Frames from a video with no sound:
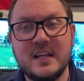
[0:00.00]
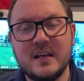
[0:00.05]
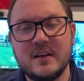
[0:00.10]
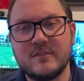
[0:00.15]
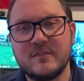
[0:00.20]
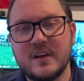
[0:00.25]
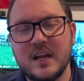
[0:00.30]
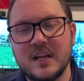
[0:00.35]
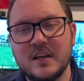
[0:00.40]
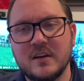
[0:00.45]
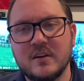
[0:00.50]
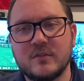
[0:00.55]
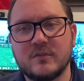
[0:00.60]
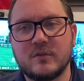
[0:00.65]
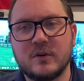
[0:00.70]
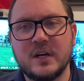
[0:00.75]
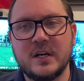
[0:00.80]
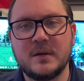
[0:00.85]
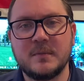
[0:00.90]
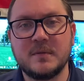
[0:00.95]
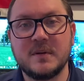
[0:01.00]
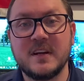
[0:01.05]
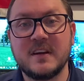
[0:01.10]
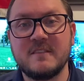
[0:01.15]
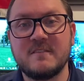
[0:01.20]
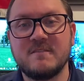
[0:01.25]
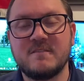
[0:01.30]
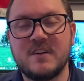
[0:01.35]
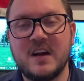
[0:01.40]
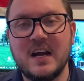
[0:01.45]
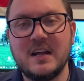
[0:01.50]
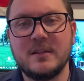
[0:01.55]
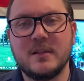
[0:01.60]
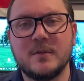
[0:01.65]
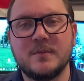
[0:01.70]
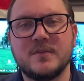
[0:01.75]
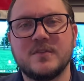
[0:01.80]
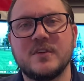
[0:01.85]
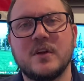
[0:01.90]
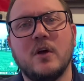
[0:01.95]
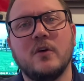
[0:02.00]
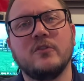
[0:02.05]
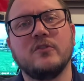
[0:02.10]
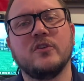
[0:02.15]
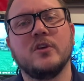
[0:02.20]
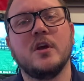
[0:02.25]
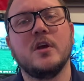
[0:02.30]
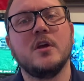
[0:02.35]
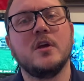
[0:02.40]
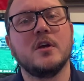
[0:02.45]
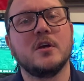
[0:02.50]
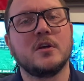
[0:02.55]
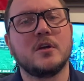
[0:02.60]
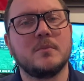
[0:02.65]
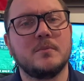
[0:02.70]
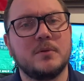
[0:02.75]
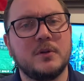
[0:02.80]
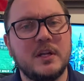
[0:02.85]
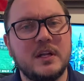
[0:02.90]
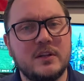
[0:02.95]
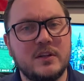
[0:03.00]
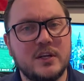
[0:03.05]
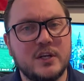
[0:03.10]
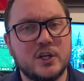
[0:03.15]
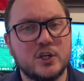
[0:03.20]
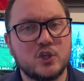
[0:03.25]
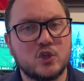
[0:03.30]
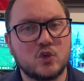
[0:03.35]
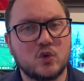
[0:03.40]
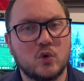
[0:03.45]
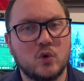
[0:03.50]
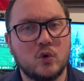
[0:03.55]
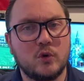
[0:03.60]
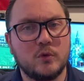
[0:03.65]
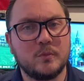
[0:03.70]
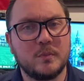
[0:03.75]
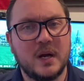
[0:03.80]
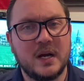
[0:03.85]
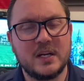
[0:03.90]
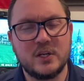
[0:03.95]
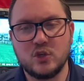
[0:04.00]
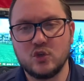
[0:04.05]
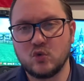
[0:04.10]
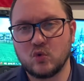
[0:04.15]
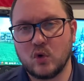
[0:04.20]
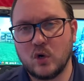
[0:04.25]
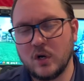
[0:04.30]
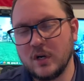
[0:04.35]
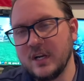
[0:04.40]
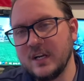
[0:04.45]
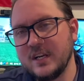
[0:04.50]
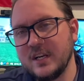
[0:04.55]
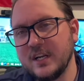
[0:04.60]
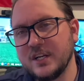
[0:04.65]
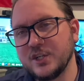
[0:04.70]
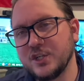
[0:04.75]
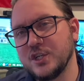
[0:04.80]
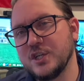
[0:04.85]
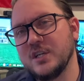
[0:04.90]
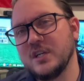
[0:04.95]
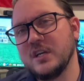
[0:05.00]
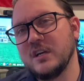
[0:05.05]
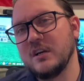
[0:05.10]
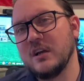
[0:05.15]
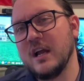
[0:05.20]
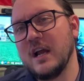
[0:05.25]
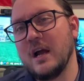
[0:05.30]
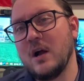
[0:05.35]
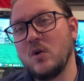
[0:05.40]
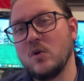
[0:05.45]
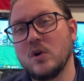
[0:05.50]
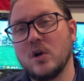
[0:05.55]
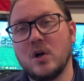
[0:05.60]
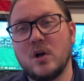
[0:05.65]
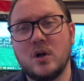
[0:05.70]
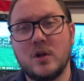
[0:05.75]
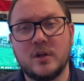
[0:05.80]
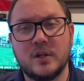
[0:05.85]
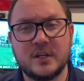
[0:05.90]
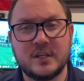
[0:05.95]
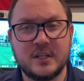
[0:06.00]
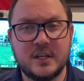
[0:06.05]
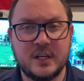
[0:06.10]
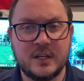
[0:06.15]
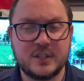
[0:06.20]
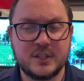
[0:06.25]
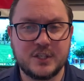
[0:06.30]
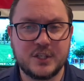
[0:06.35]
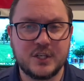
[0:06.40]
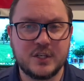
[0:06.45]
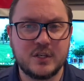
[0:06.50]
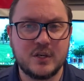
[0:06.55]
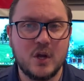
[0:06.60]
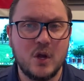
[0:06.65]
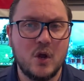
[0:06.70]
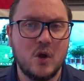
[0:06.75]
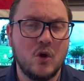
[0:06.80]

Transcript: of negative freedom can find themselves completely controlled by drug addiction, alcohol addiction,